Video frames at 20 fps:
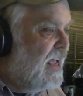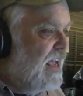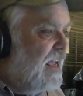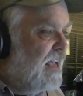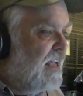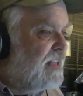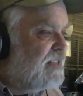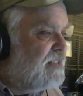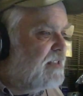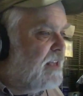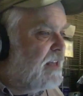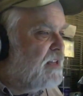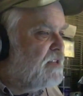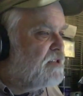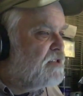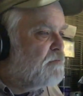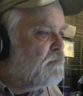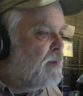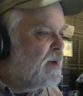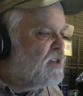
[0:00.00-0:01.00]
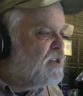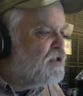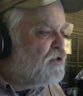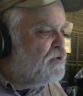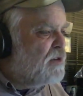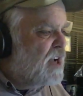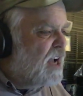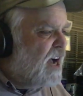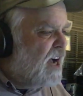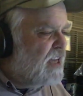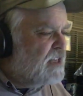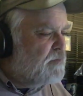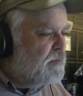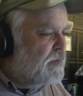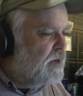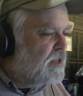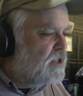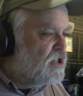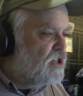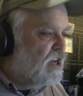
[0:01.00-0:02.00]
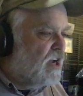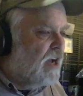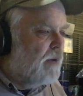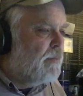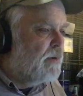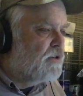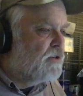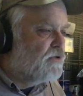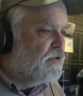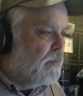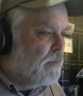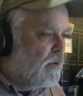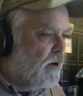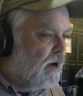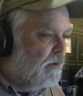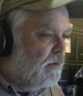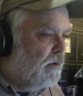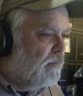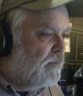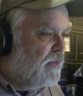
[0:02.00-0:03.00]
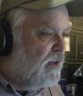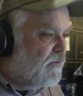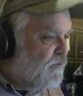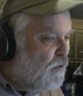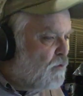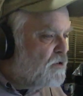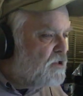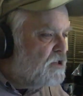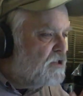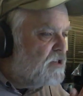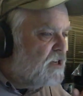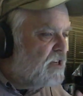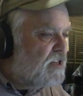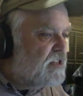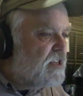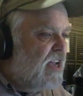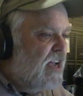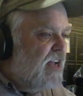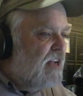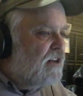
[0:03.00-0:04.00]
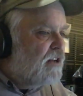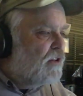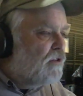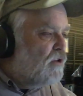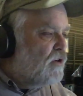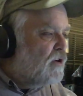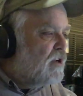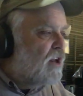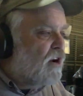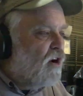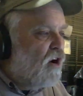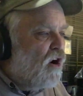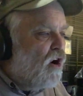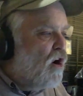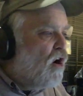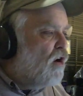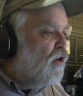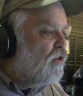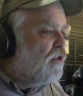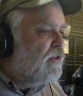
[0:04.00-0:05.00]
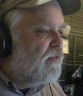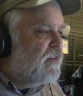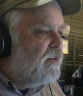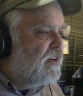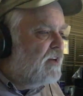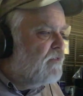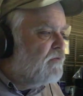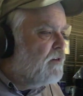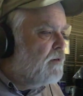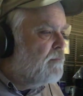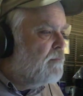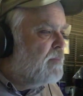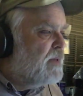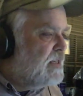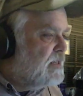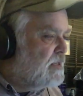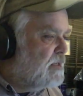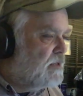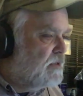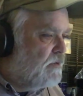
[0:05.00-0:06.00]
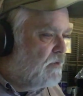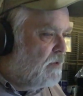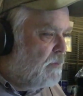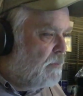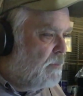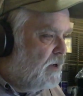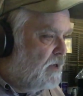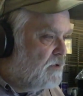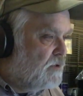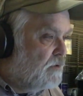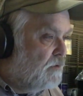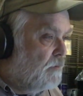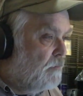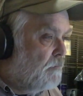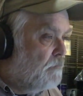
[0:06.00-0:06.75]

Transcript: It's like a special cosmic geometry problem that forces us to look at all of the different pieces of the puzzle.